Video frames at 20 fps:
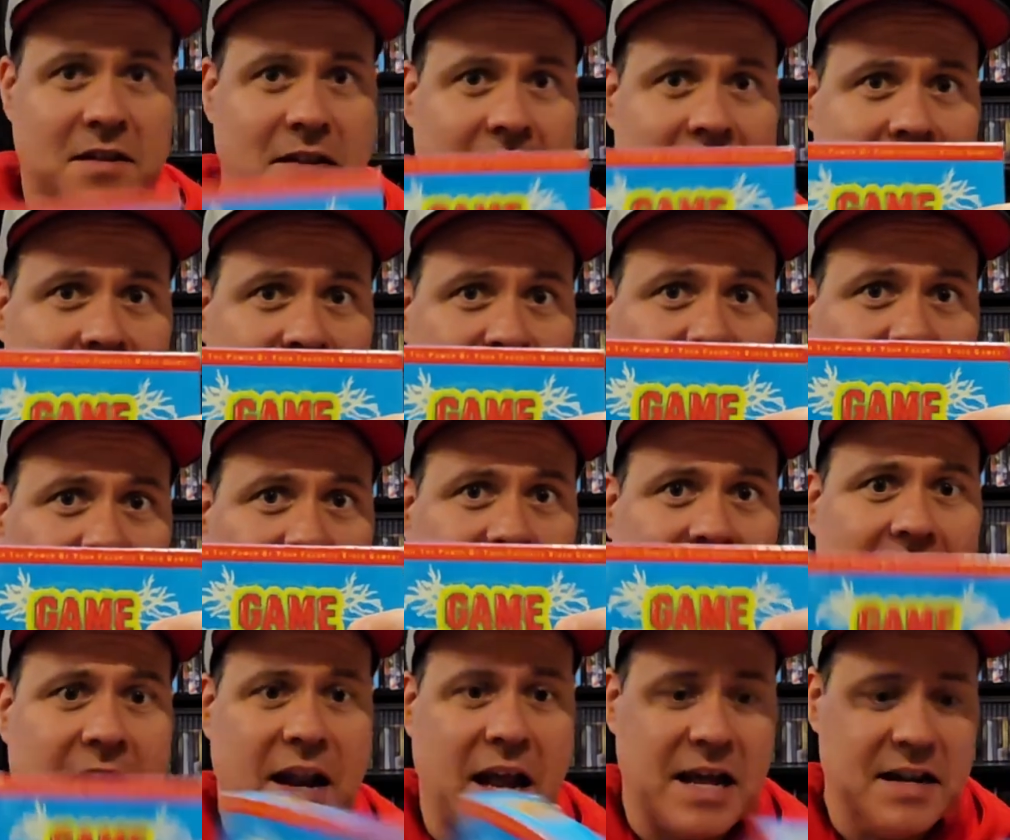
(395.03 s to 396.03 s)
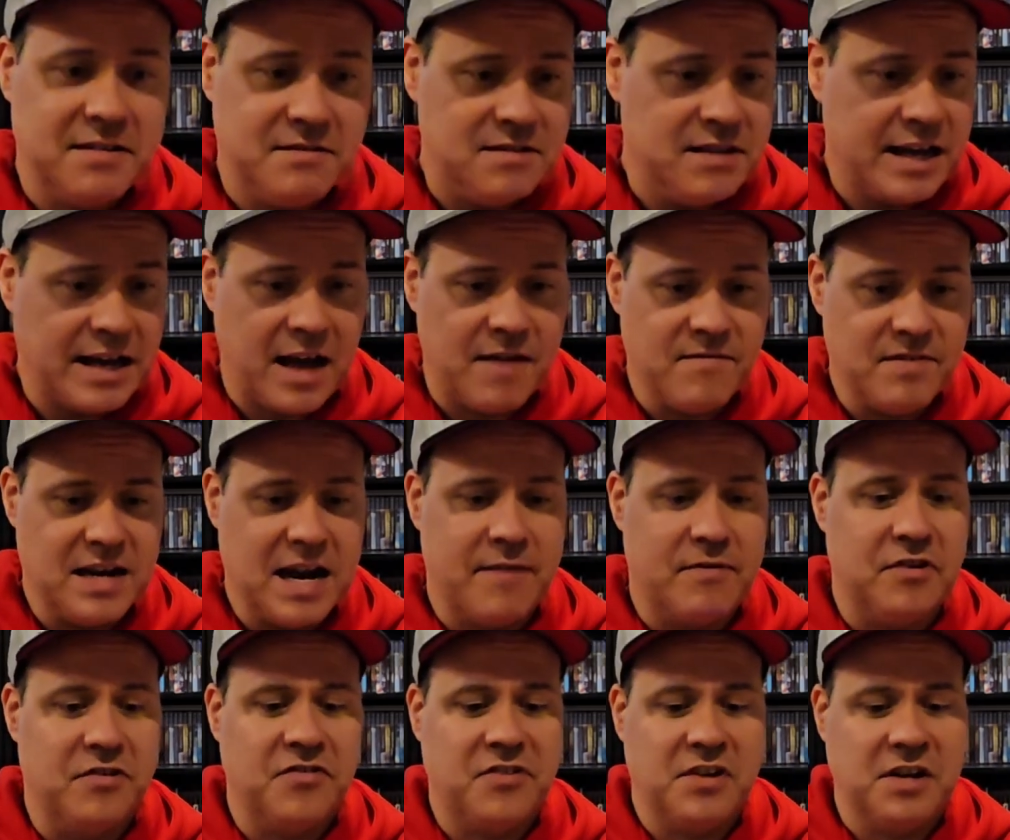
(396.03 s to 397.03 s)
like, look at that. I've
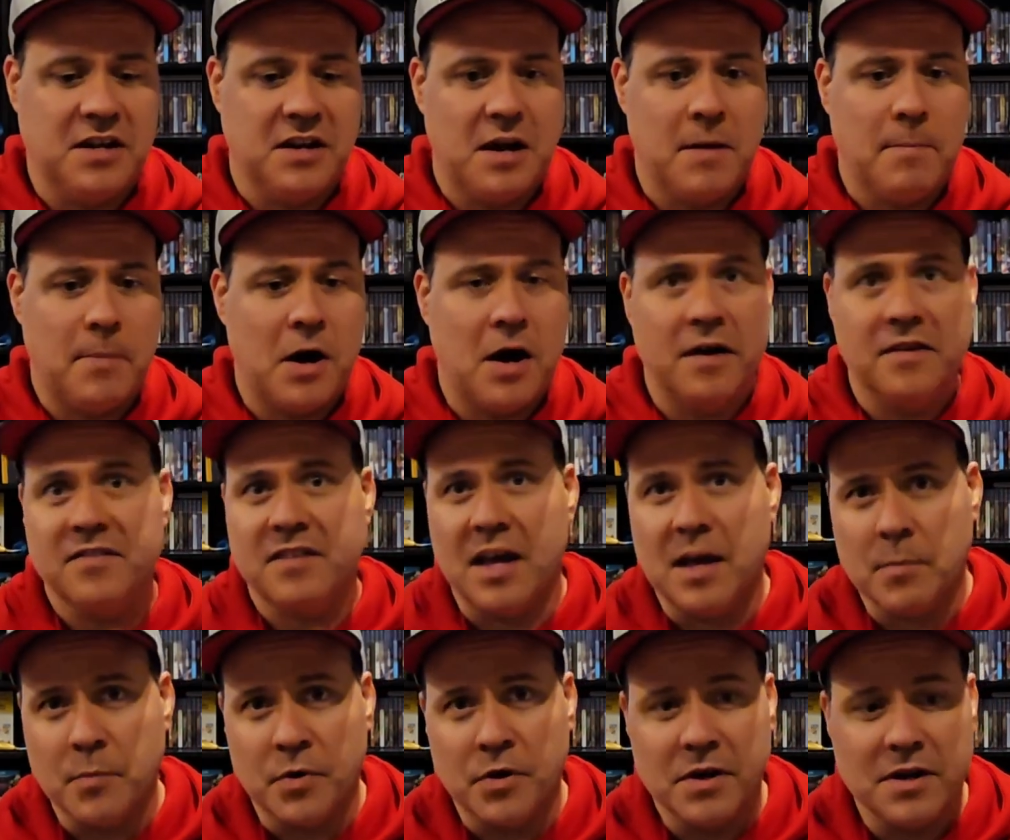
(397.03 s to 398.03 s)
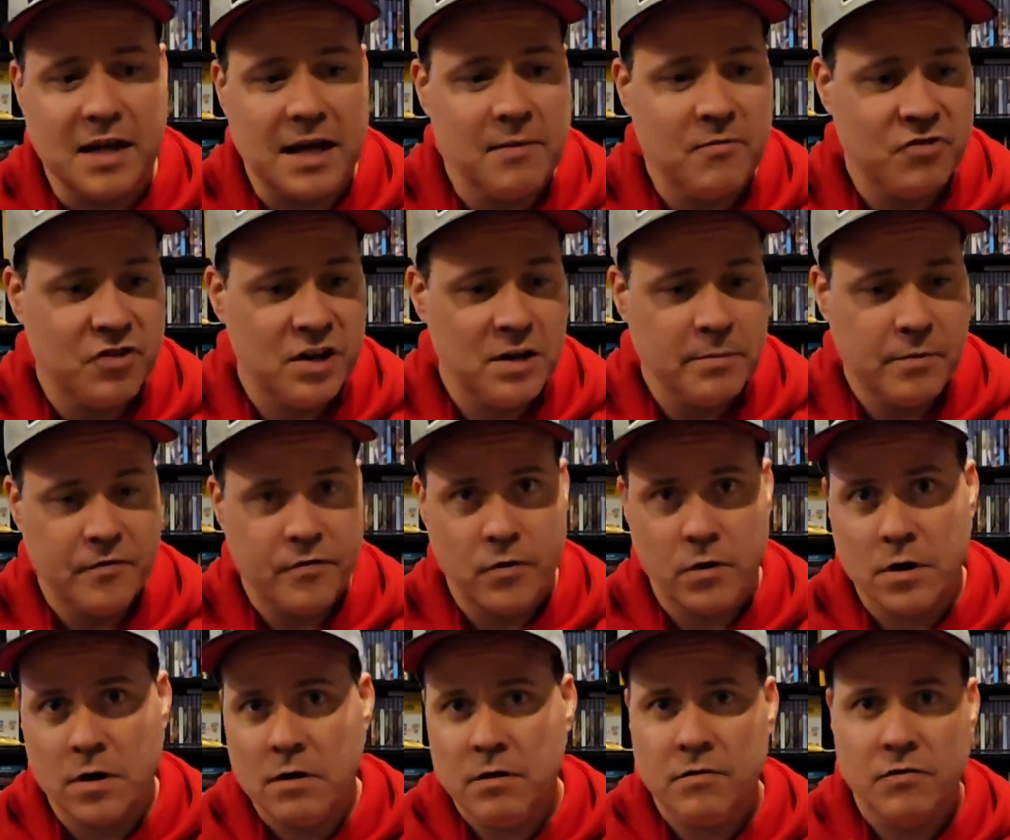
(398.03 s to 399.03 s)
never seen a box Game Boy Game Genie
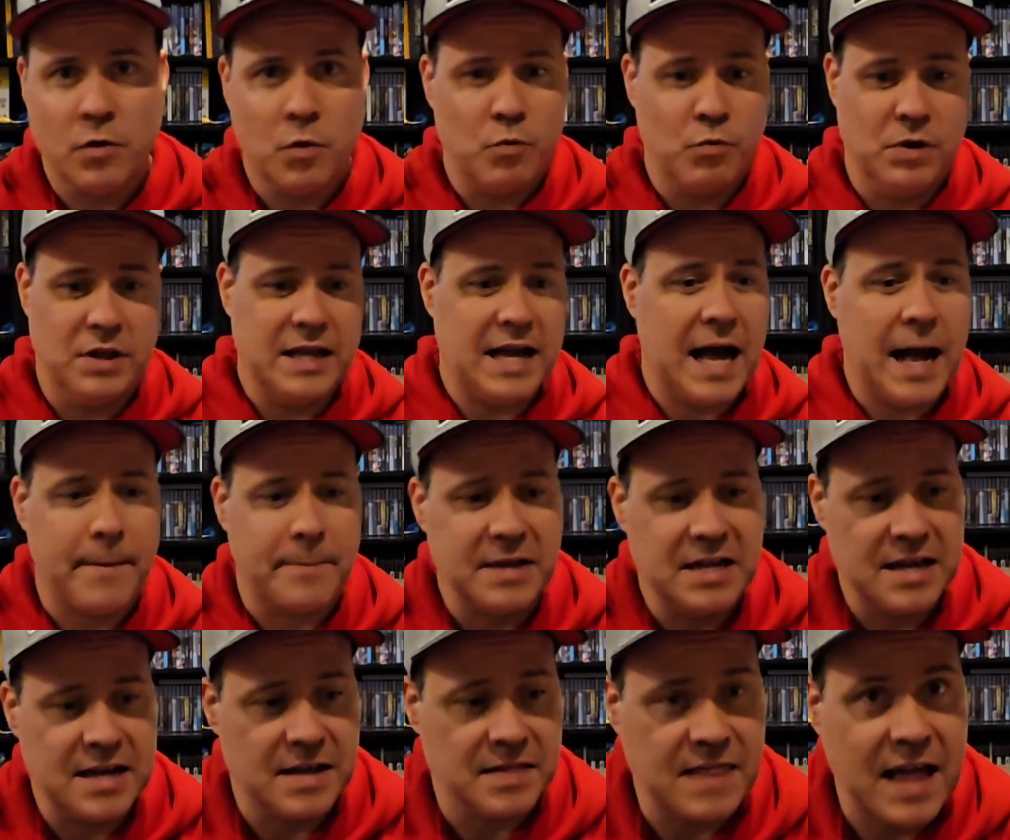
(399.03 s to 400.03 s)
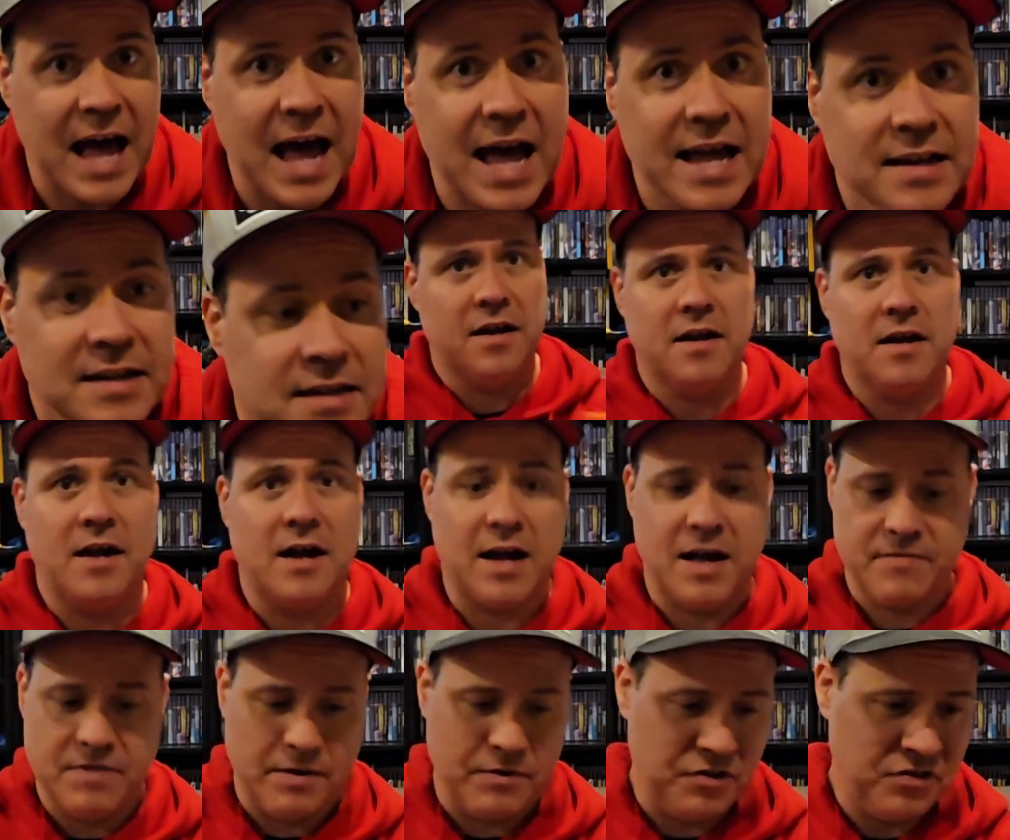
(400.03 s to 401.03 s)
before, so really happy to get that. I've
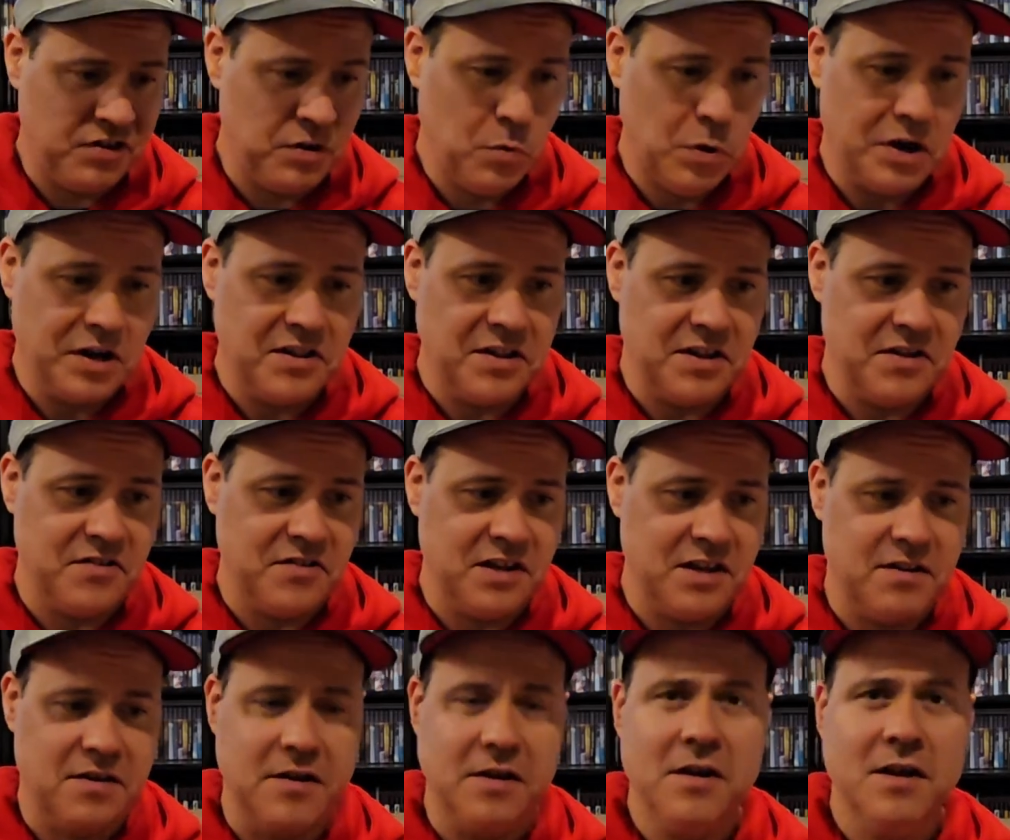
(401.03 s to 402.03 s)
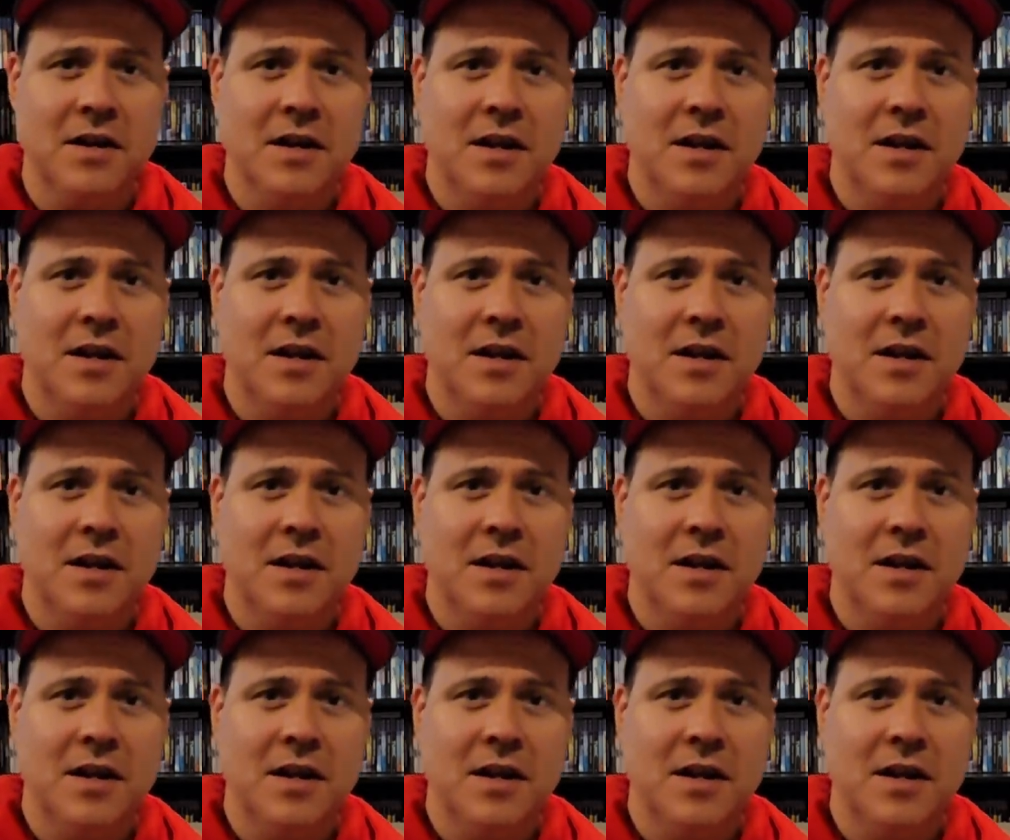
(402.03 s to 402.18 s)
never seen one of these either.